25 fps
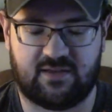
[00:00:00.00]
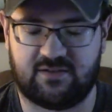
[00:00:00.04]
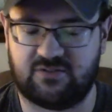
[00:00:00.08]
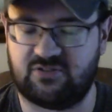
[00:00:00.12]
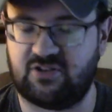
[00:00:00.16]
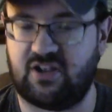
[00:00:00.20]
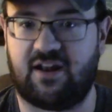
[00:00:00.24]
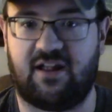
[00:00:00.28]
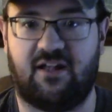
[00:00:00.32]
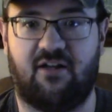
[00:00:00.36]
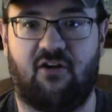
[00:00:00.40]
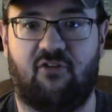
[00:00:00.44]

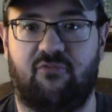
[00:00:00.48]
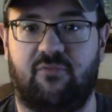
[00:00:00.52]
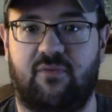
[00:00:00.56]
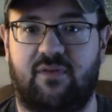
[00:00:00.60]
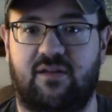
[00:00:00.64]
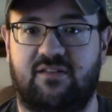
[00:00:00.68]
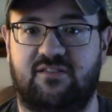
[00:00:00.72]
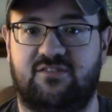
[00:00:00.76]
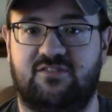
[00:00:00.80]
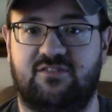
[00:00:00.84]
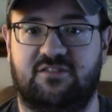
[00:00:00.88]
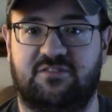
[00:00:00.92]
Jenna
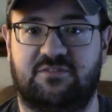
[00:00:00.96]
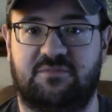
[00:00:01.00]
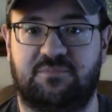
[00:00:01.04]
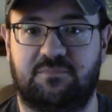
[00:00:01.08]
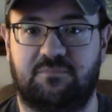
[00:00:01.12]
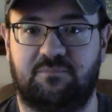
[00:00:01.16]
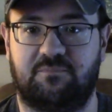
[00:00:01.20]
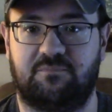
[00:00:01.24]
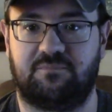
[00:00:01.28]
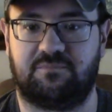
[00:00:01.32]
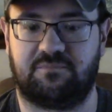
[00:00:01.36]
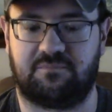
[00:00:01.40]
Elfman is just
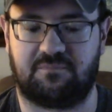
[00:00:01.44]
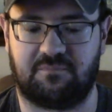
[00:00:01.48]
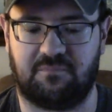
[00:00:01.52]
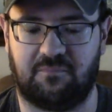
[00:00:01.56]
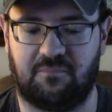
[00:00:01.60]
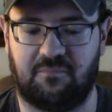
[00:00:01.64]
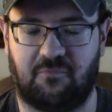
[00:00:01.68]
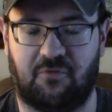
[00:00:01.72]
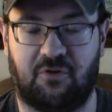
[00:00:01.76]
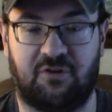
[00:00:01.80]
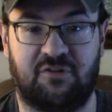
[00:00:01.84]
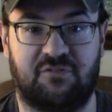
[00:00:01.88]

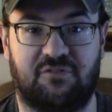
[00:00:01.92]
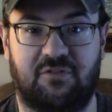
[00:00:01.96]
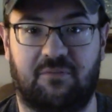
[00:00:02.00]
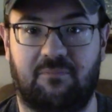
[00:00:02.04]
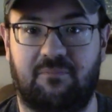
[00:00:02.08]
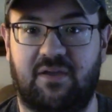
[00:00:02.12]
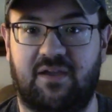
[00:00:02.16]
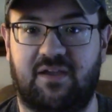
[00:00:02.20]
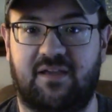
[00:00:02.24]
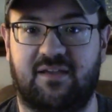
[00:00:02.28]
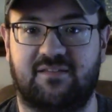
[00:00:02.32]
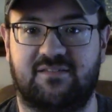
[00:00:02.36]
one of the
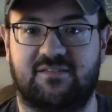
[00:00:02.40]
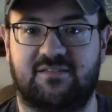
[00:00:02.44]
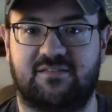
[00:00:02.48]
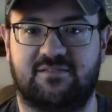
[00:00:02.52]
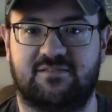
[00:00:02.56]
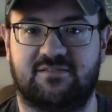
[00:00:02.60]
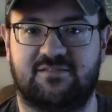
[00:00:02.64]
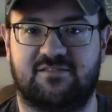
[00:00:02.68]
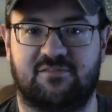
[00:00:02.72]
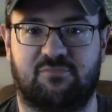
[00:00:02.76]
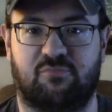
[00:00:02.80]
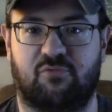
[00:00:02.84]

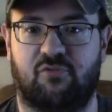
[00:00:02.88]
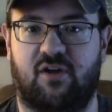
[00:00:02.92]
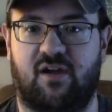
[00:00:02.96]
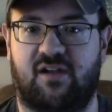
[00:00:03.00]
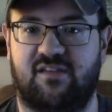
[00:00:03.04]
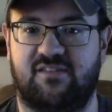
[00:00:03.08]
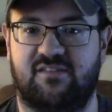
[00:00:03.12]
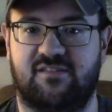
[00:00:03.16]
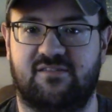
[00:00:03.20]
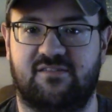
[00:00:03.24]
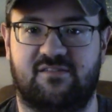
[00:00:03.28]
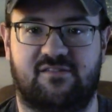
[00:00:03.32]
biggest
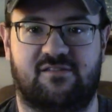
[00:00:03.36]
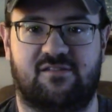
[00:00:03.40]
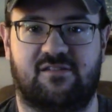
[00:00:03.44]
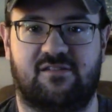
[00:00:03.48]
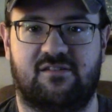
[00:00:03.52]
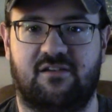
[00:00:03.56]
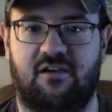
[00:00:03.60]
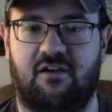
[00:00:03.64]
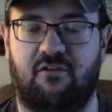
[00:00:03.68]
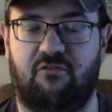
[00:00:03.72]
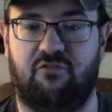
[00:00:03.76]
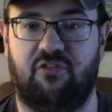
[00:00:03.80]

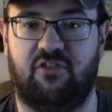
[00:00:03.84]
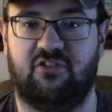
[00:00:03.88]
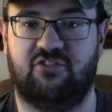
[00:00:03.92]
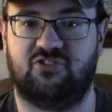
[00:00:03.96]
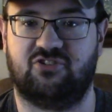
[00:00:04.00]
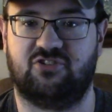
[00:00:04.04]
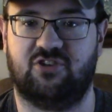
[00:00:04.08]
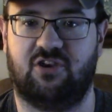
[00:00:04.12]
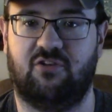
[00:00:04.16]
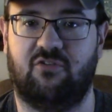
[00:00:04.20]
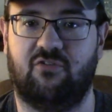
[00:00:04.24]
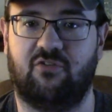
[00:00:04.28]
surprises of this
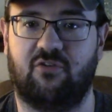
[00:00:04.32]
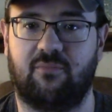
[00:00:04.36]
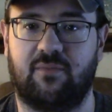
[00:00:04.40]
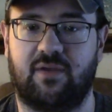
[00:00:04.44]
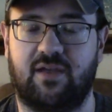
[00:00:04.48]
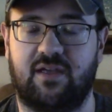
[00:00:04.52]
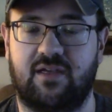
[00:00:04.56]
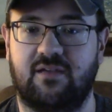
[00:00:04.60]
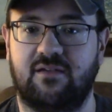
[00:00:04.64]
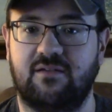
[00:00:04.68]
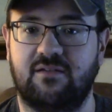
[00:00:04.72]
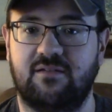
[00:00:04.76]
show for
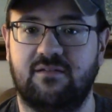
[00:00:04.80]
me.